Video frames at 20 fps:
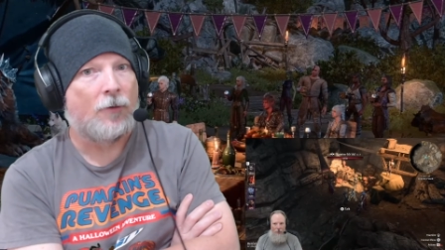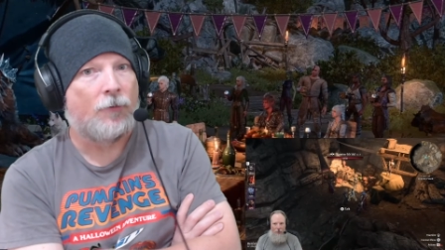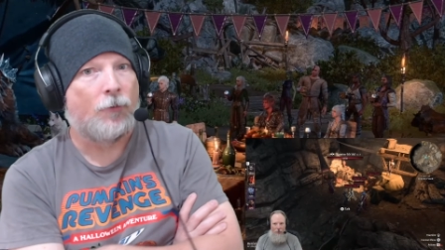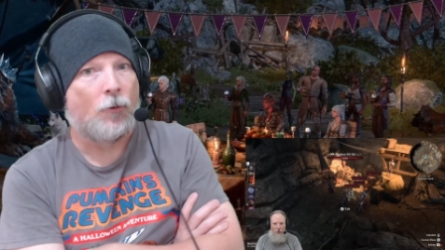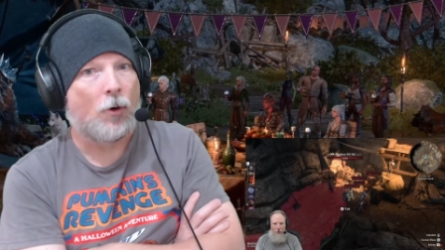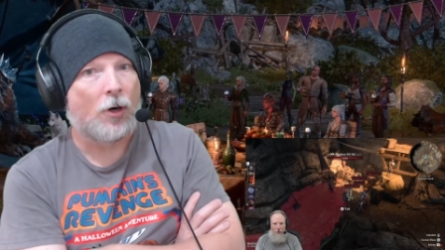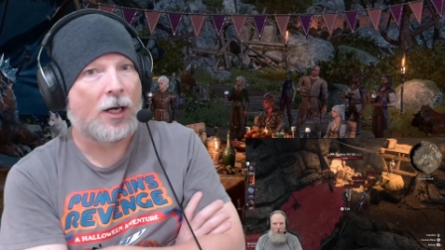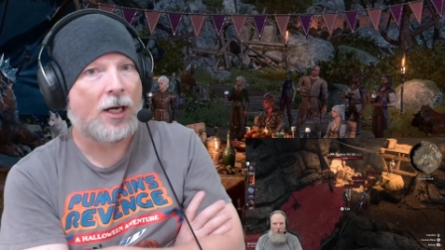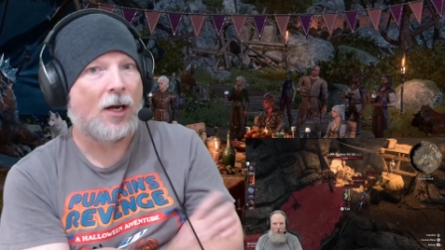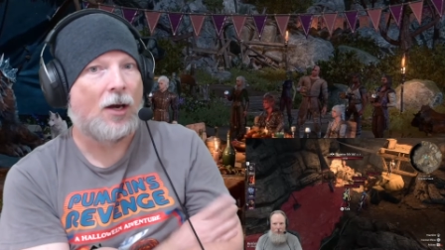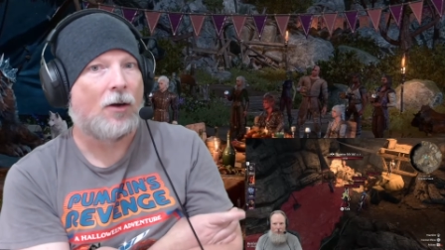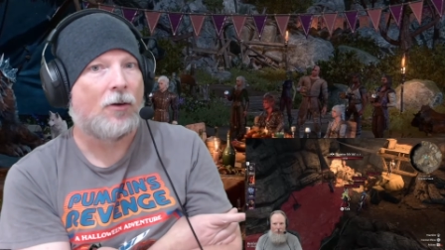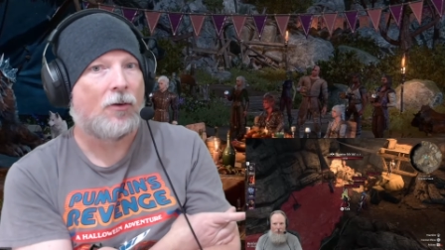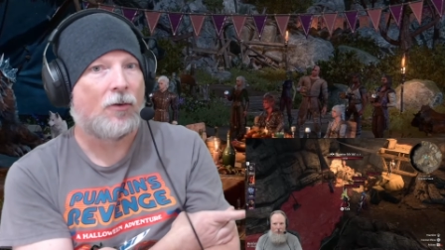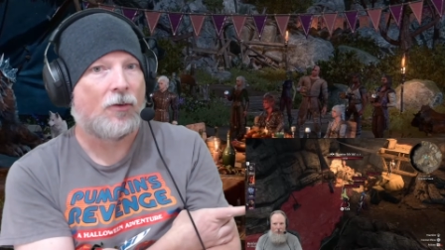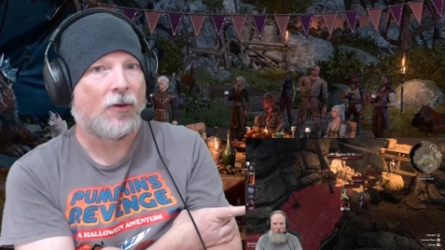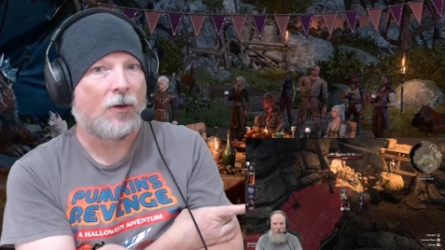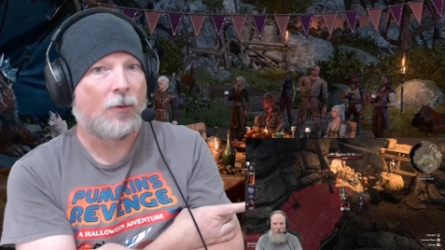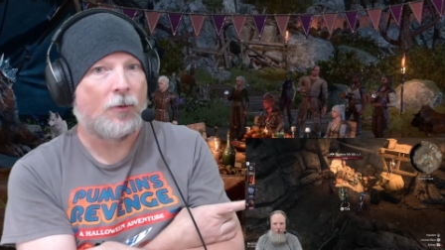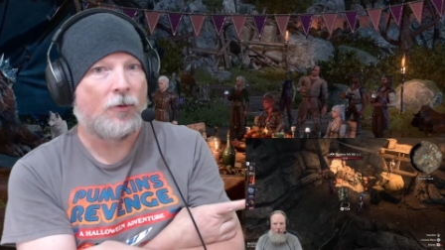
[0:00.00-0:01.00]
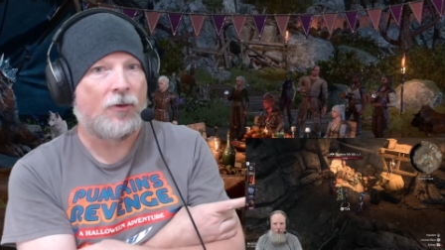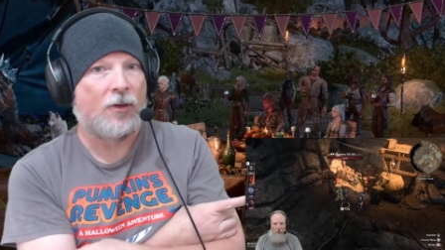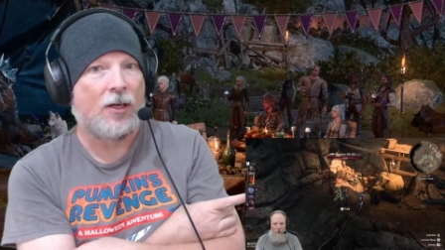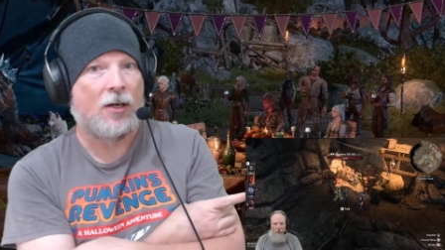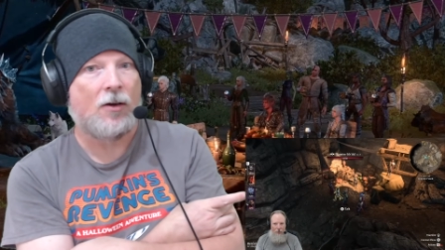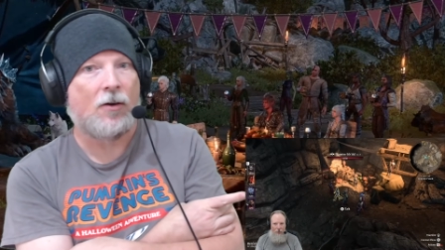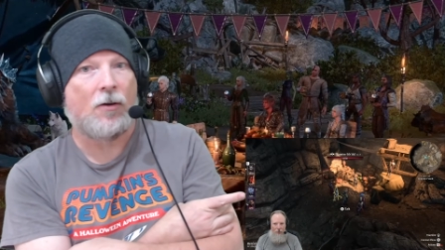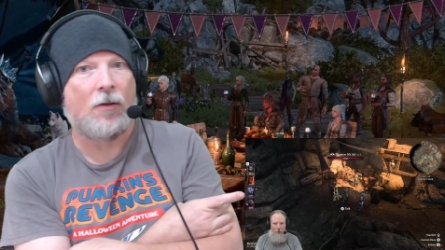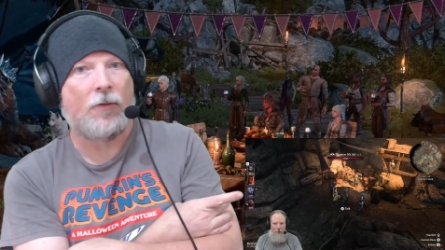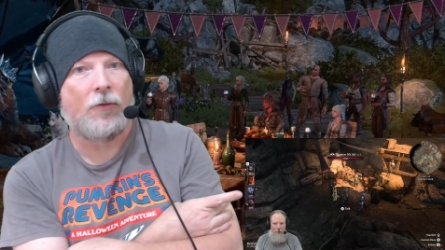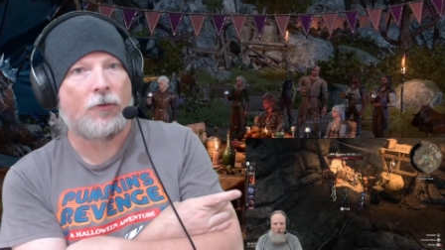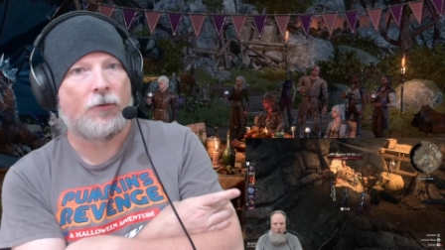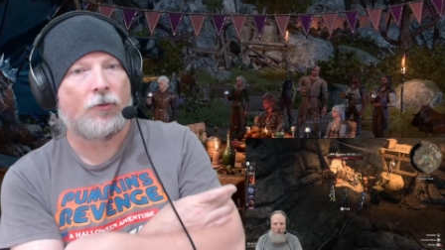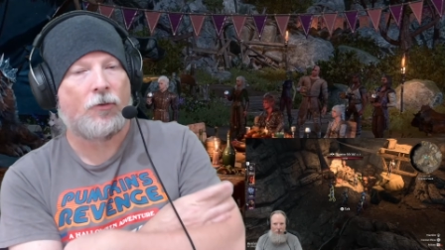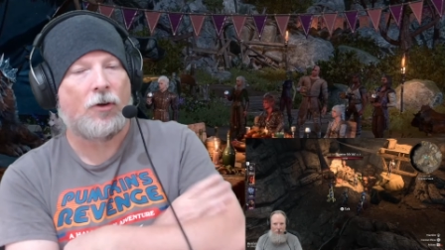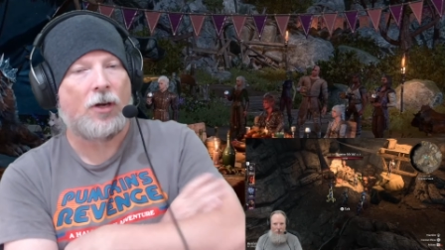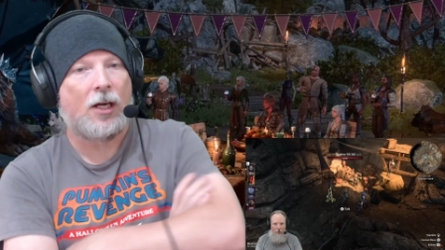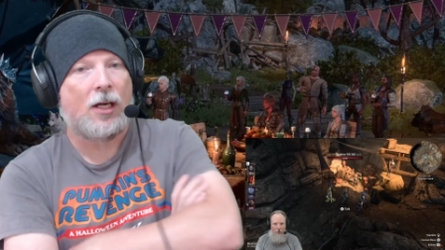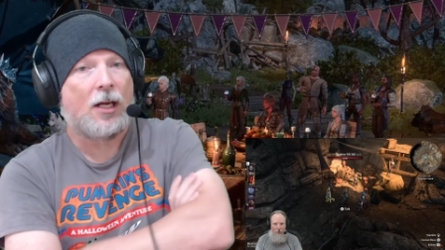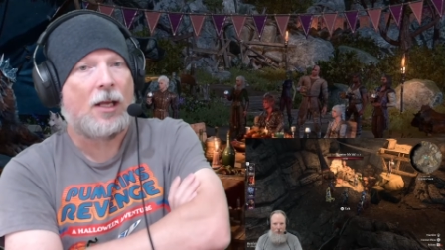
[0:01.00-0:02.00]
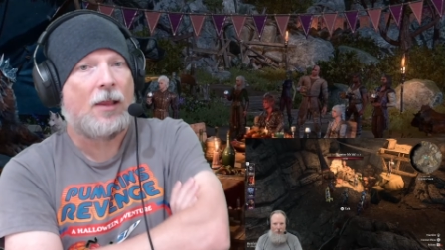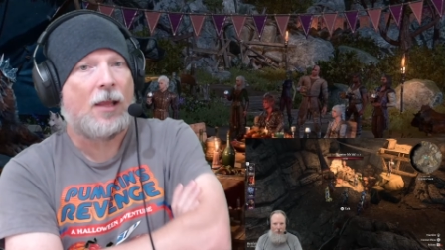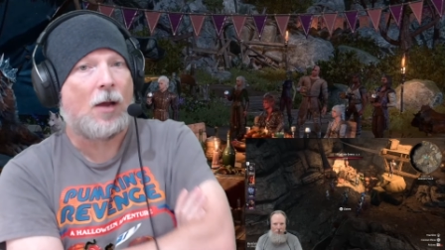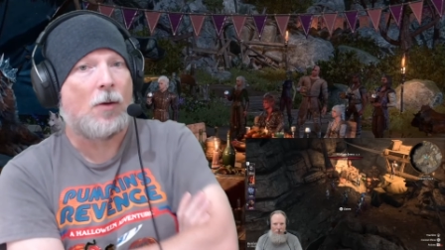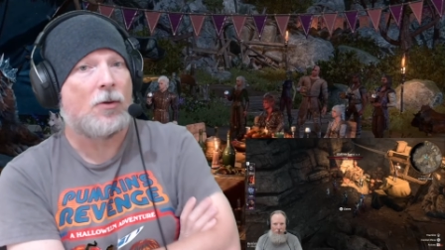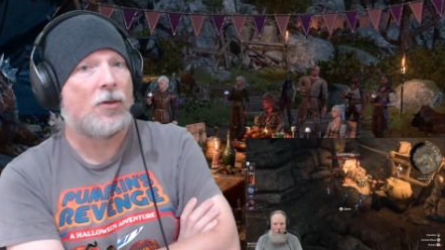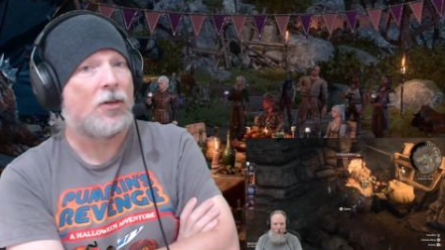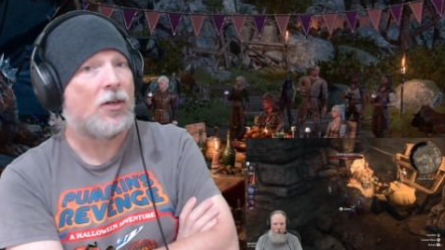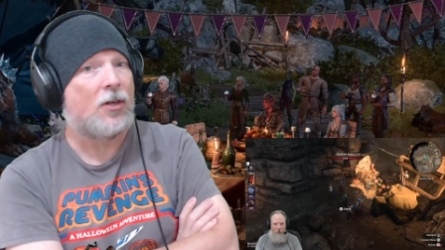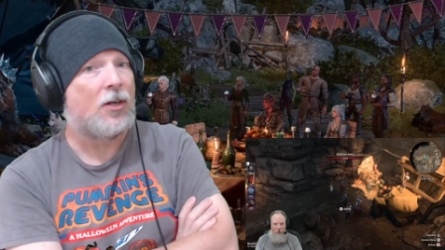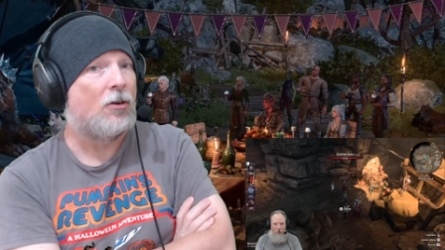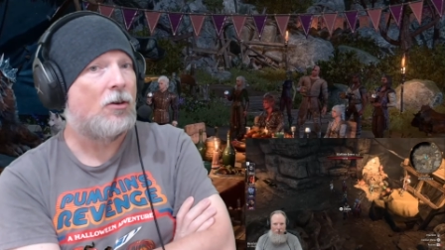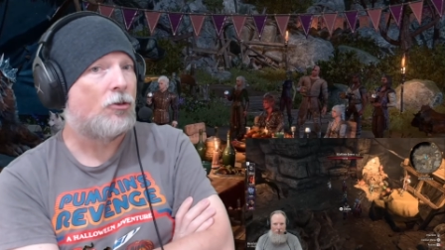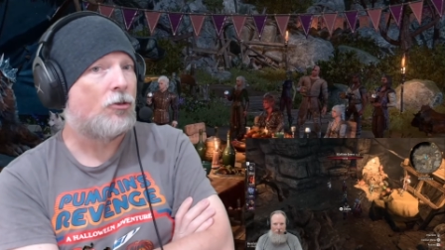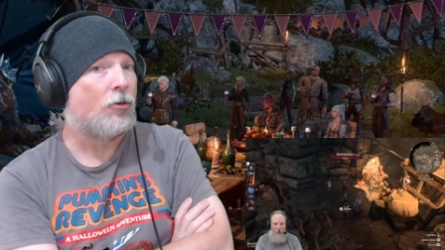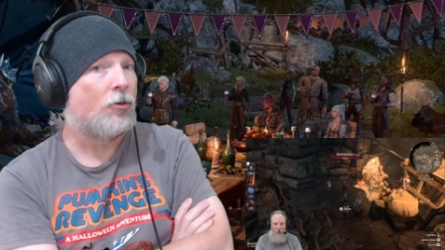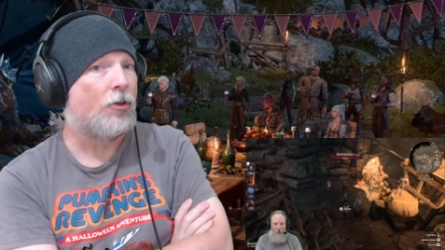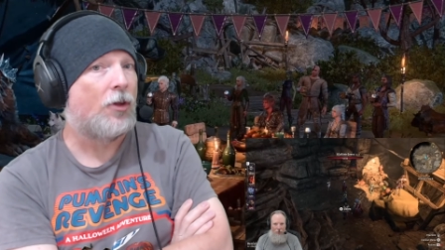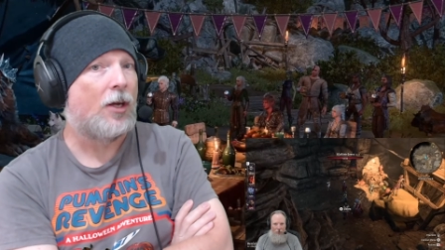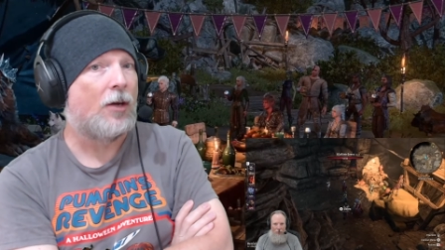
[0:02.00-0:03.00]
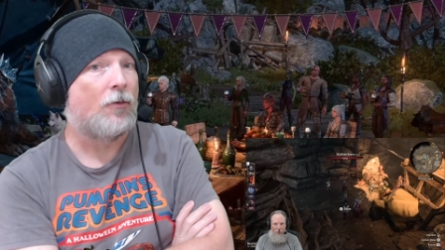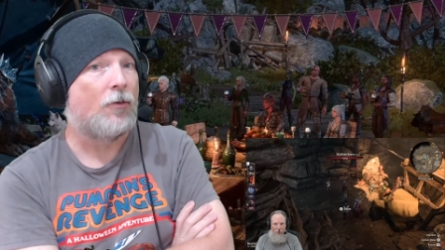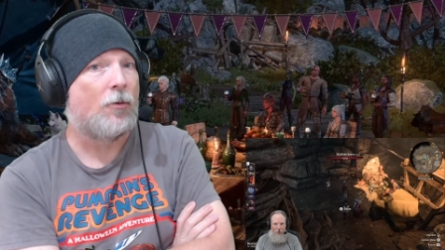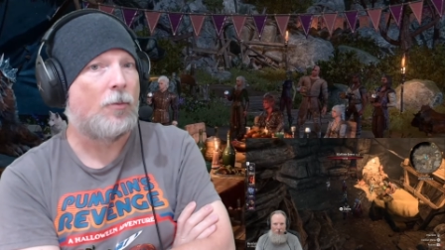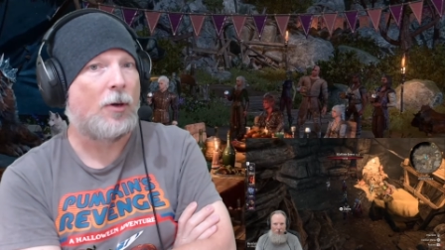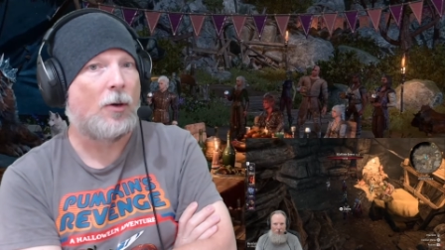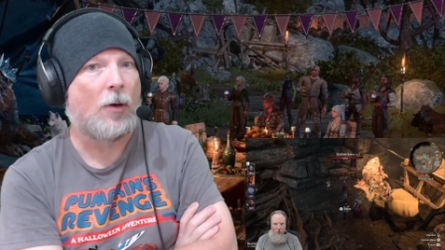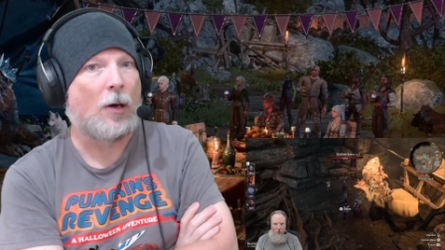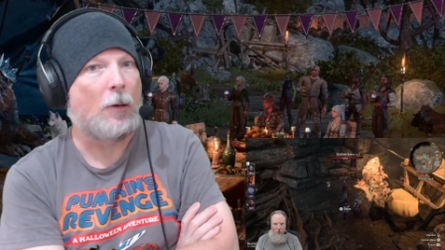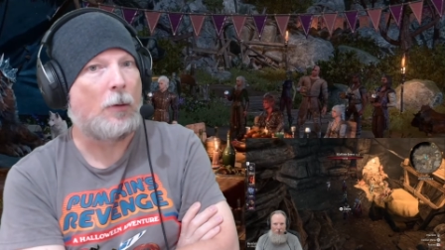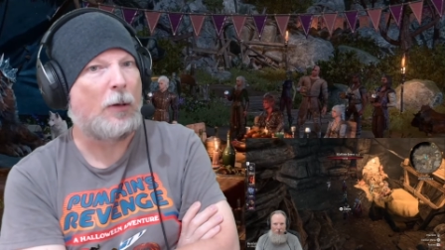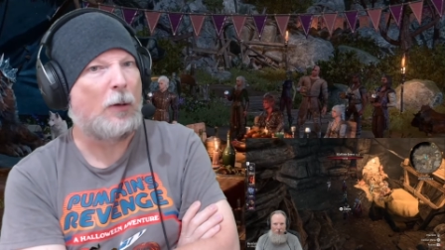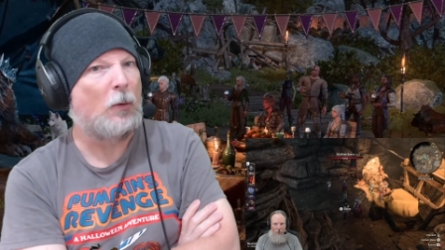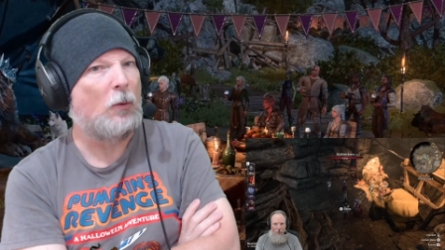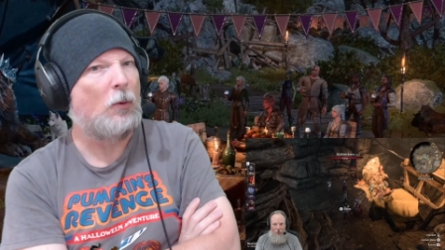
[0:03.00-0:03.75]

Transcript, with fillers: four characters, like we see here on the screen, and that was an initial thing for me where I went,